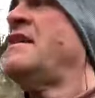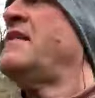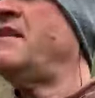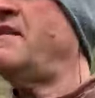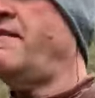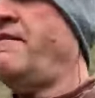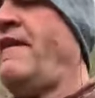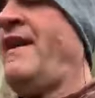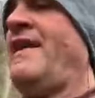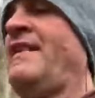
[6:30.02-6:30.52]

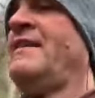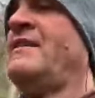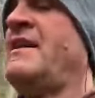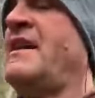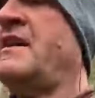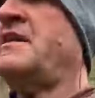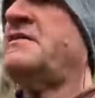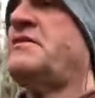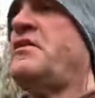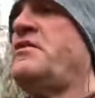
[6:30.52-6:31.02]
that
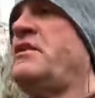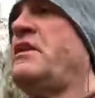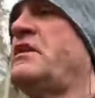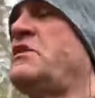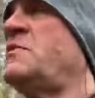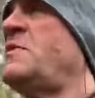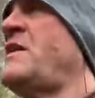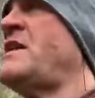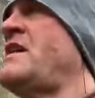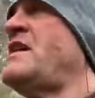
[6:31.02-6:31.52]
validates our
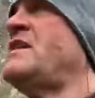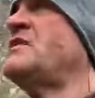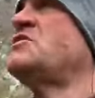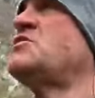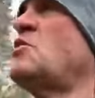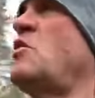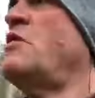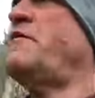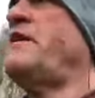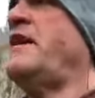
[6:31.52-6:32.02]
experience
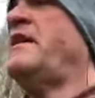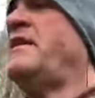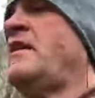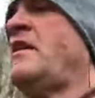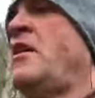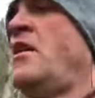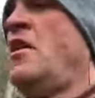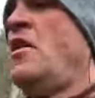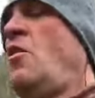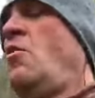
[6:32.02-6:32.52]
of it,
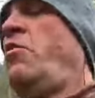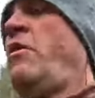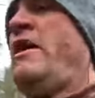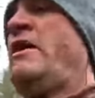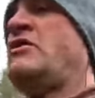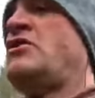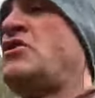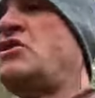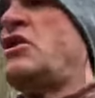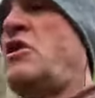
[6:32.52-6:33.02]

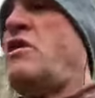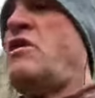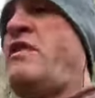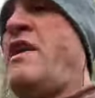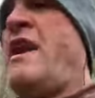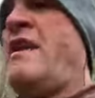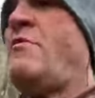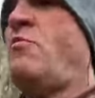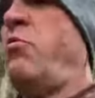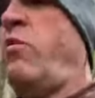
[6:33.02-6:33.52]
which
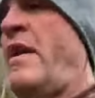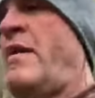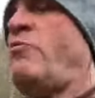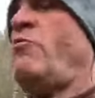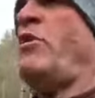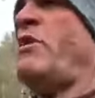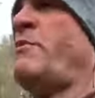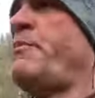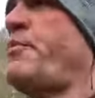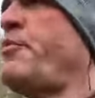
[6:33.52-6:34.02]
then, when
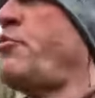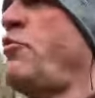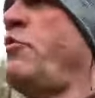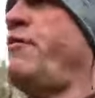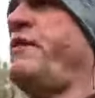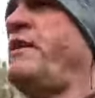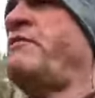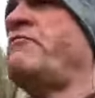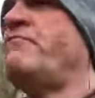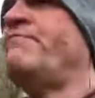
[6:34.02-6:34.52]
we're
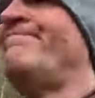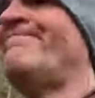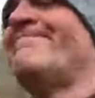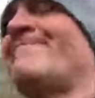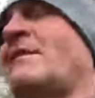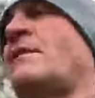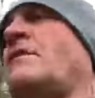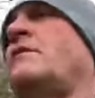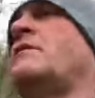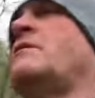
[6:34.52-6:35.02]
proven
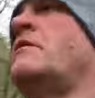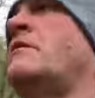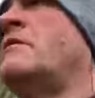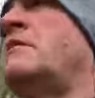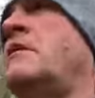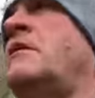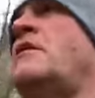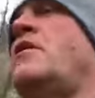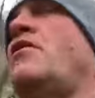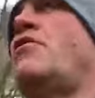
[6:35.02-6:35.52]

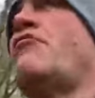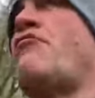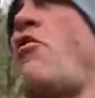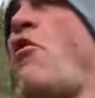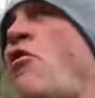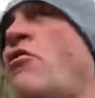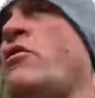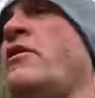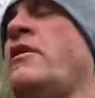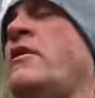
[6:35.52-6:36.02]

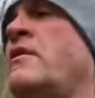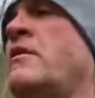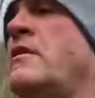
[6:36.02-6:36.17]
wrong,